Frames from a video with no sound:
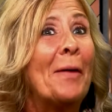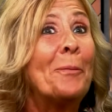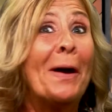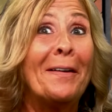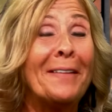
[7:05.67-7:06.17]

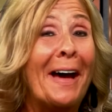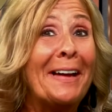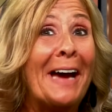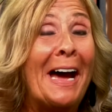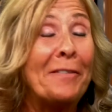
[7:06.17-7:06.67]
Well, I,
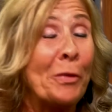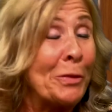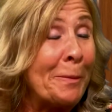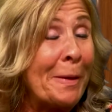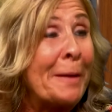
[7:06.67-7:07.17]
have
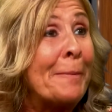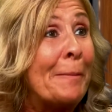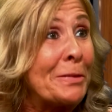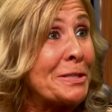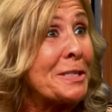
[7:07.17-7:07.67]
only been a
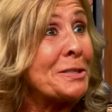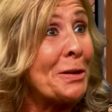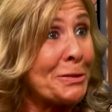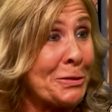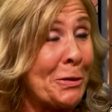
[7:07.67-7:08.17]
member since
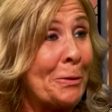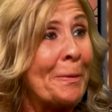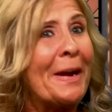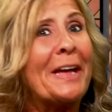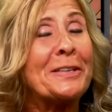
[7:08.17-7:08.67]
October,
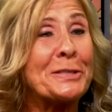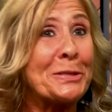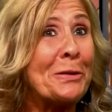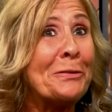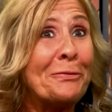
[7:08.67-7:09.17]
and
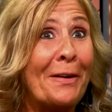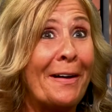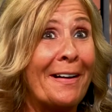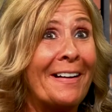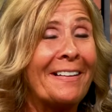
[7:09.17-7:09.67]
so
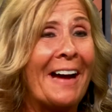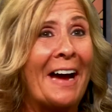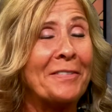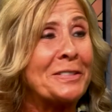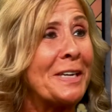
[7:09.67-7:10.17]
far
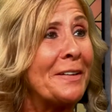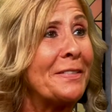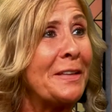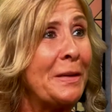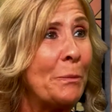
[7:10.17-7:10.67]
I've done
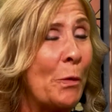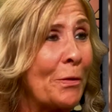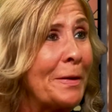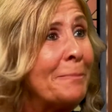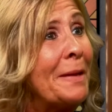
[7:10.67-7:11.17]
the
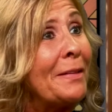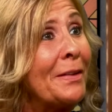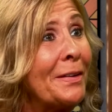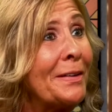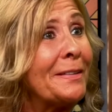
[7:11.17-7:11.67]
Warren
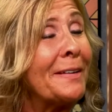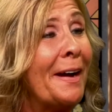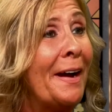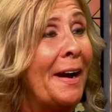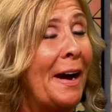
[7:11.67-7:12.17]
Miller
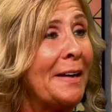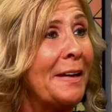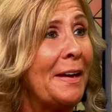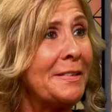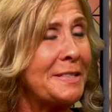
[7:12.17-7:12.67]

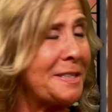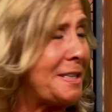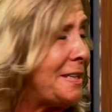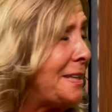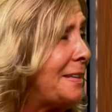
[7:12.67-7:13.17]

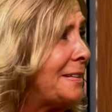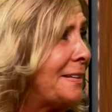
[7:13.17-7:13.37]
ski,